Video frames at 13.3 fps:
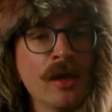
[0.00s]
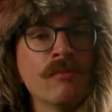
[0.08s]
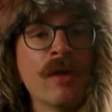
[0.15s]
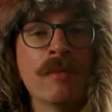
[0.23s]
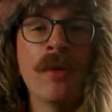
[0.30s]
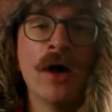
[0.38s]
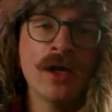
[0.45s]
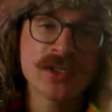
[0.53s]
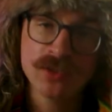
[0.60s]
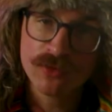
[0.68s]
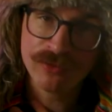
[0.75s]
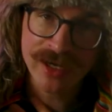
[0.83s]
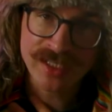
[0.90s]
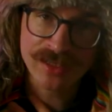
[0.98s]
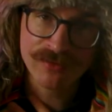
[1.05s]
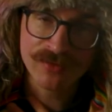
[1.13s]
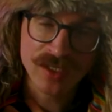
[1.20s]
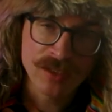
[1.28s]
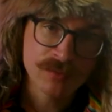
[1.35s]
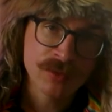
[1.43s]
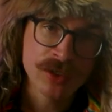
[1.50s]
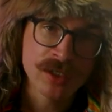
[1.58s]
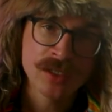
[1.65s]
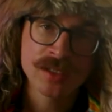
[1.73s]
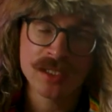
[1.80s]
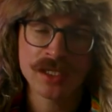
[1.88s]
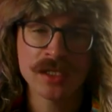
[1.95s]
My personal rating for these
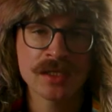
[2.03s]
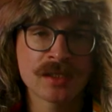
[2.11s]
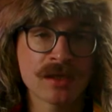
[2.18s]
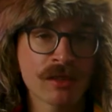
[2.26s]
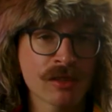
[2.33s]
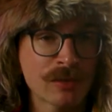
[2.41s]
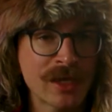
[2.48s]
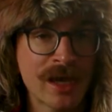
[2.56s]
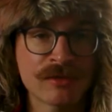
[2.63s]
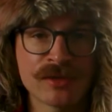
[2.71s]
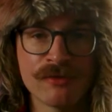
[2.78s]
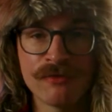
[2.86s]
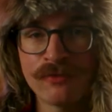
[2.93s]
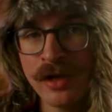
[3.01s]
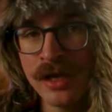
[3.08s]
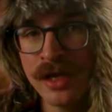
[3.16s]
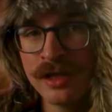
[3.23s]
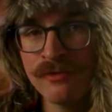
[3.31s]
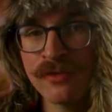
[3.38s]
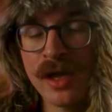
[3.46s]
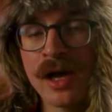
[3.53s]
books is 3 out of 5,